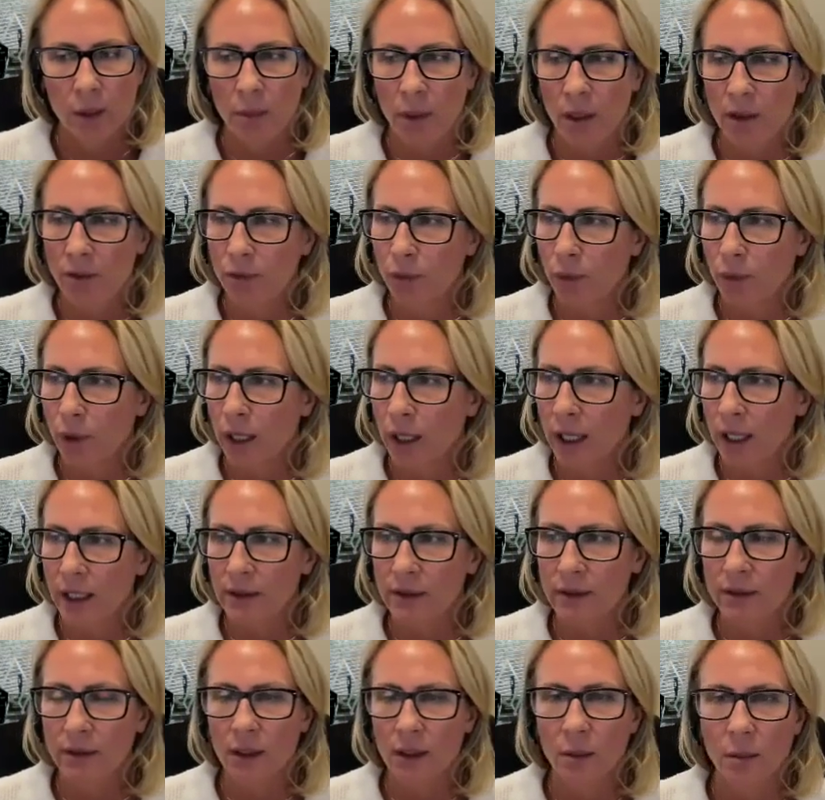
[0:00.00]
Above
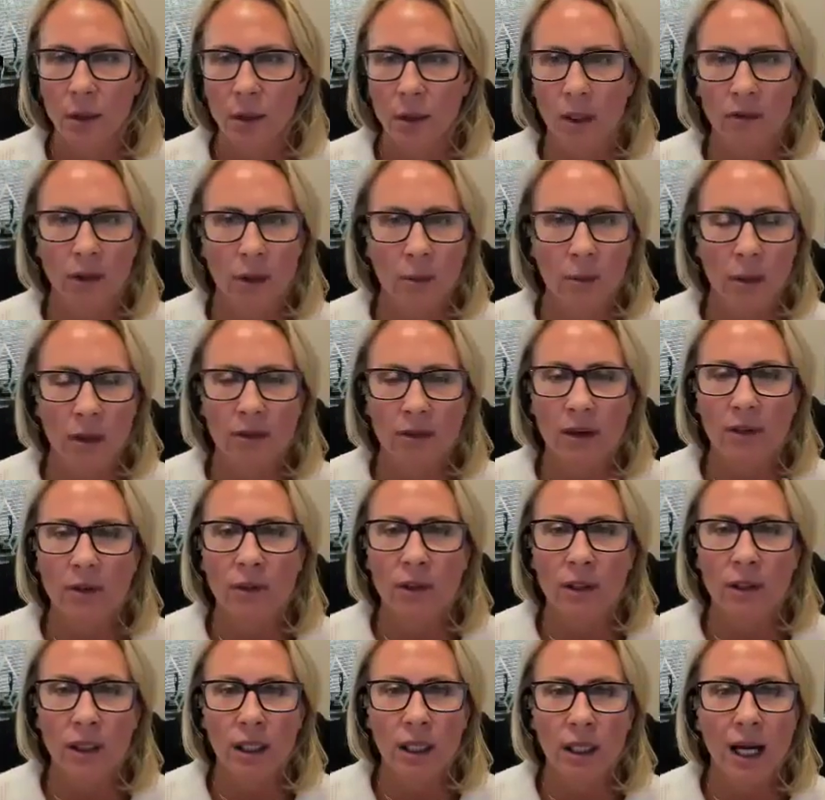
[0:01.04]
rate, above
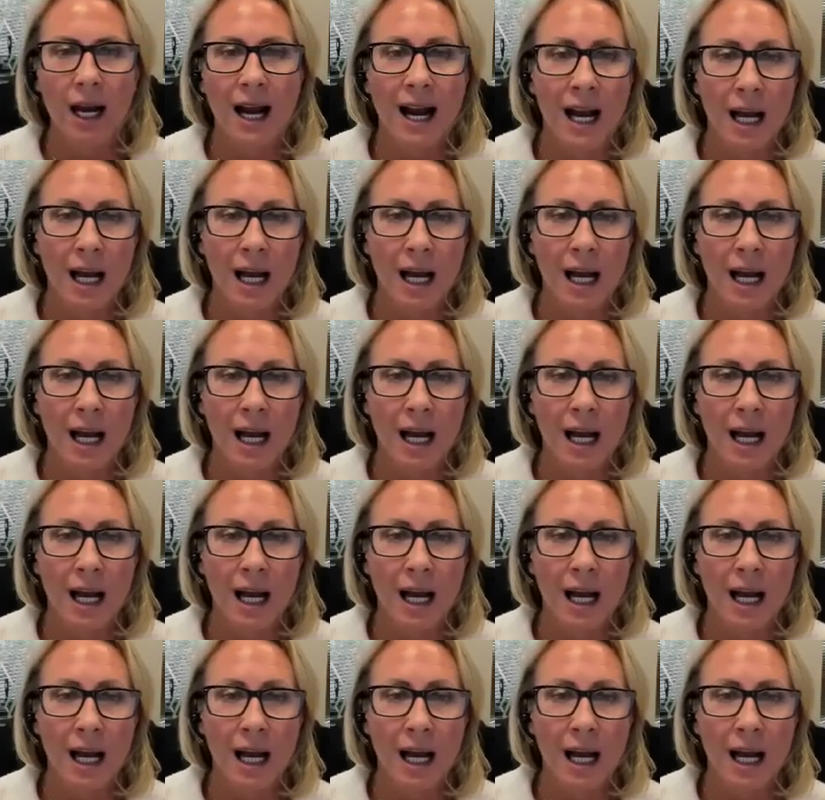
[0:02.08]
everything,